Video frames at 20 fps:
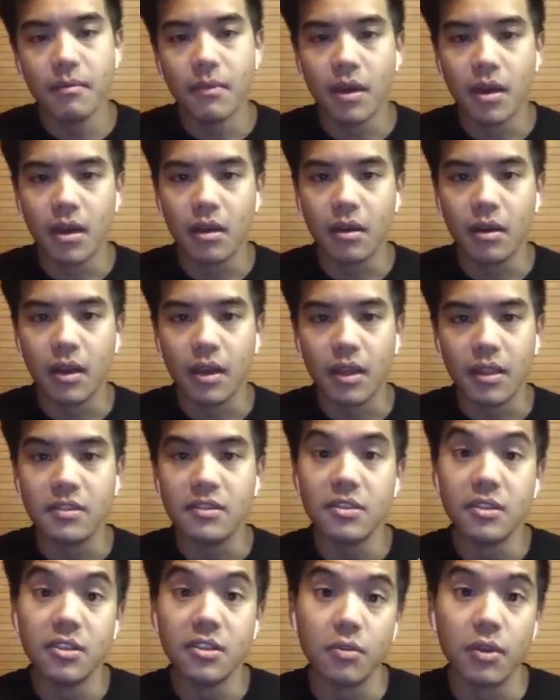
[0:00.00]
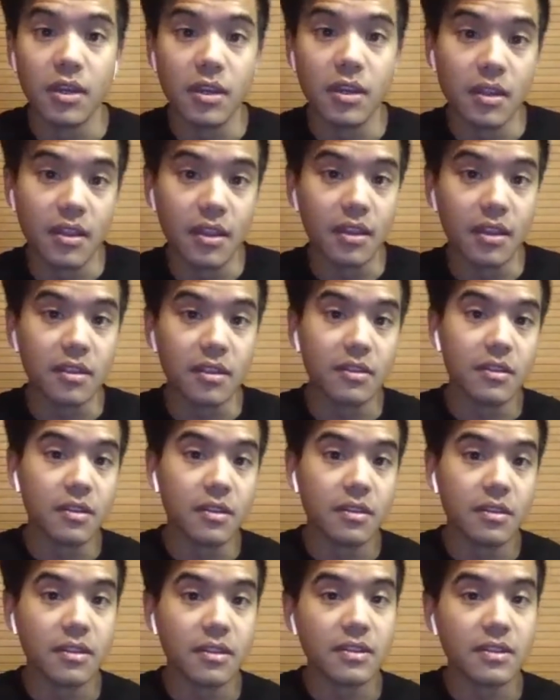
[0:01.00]
uh, insinuating that
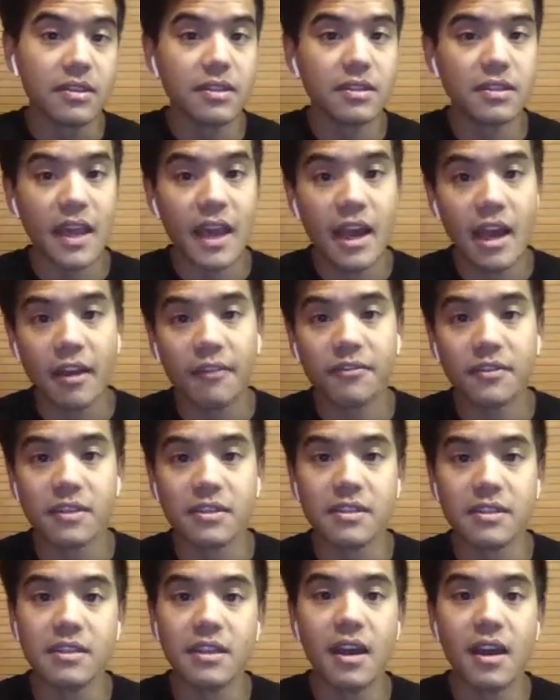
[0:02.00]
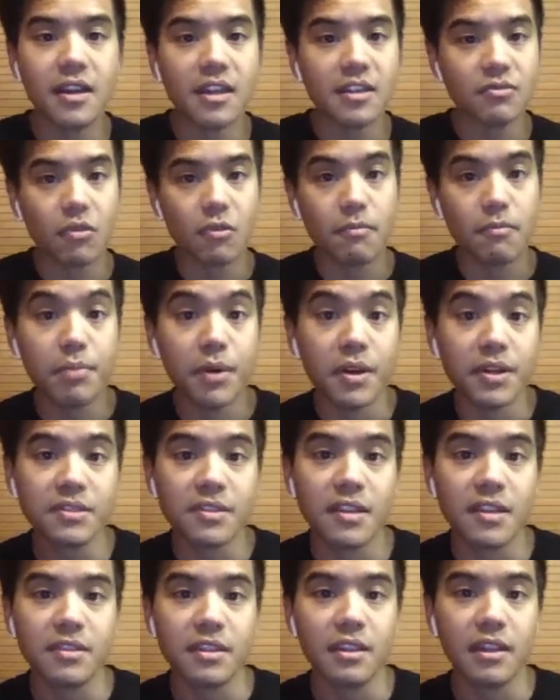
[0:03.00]
the the SAFT is not as robust
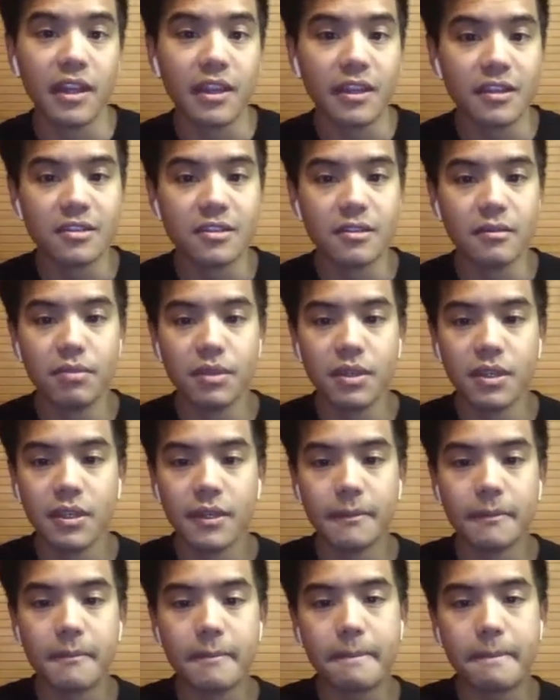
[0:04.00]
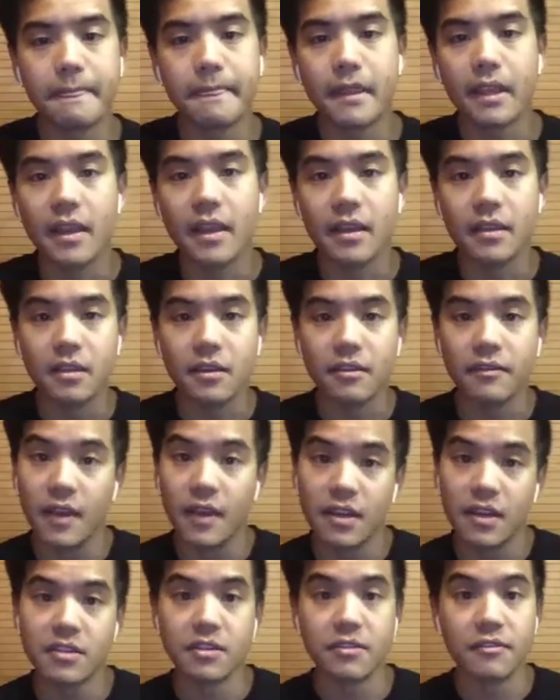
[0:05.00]
as they like it to be, and they've
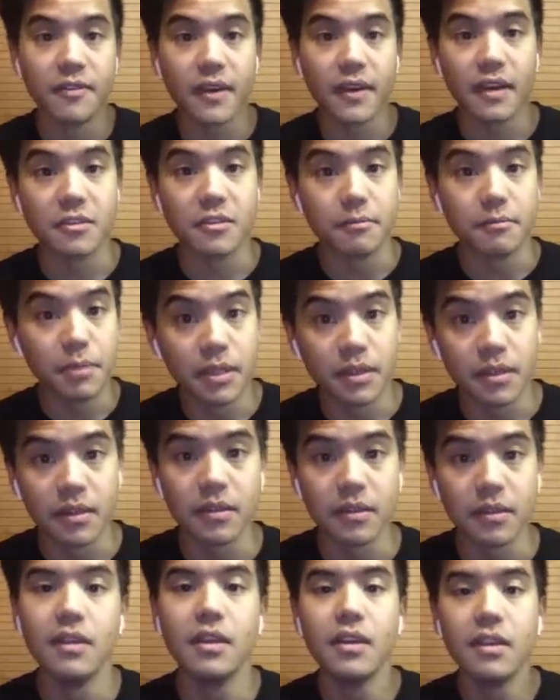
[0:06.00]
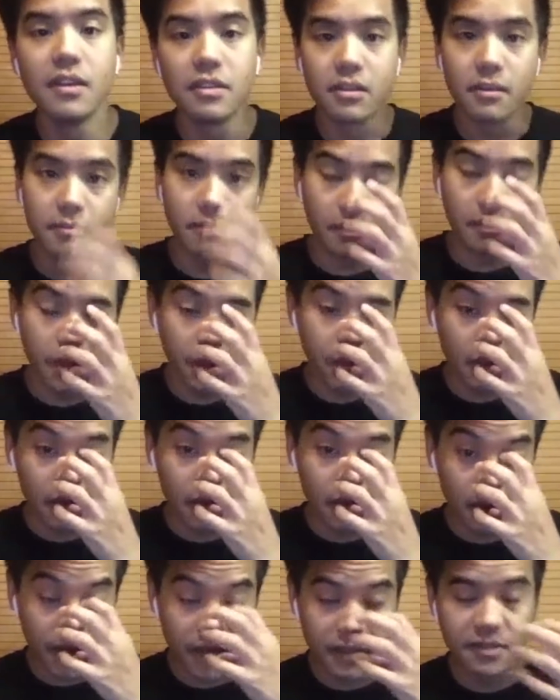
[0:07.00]
actually, in fact, subpoenaed some uh,
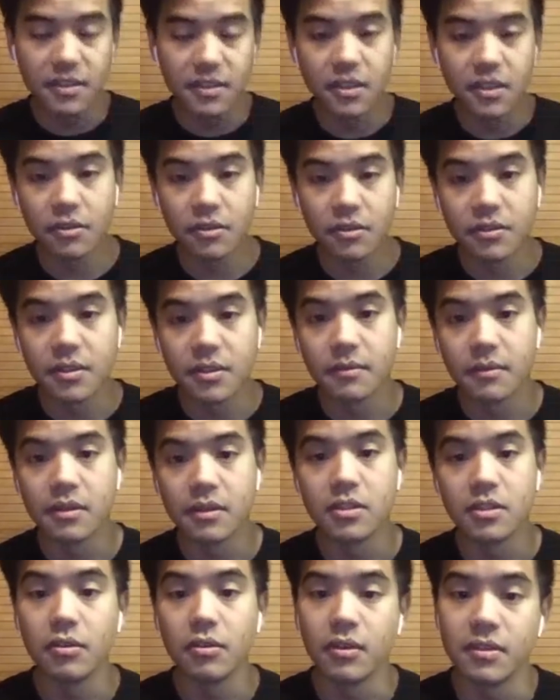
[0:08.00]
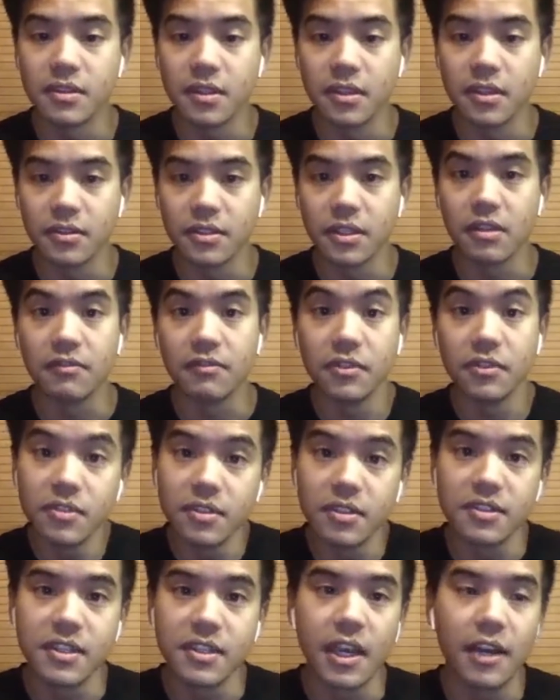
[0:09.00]
ICOs and token sales that have used the
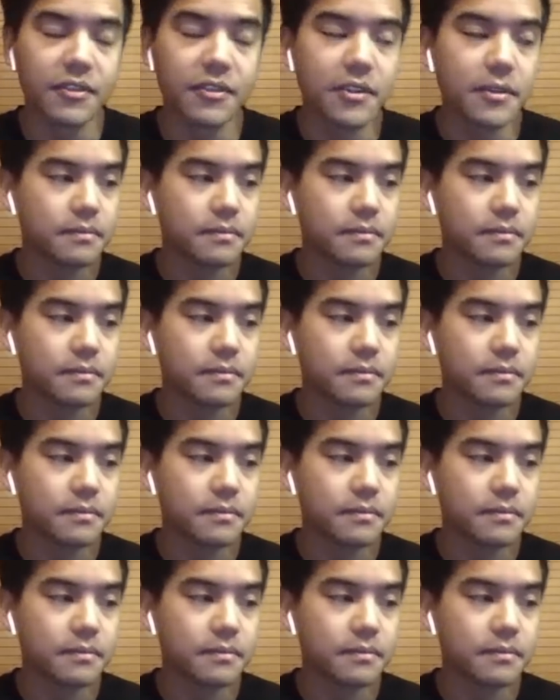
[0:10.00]
SAFT.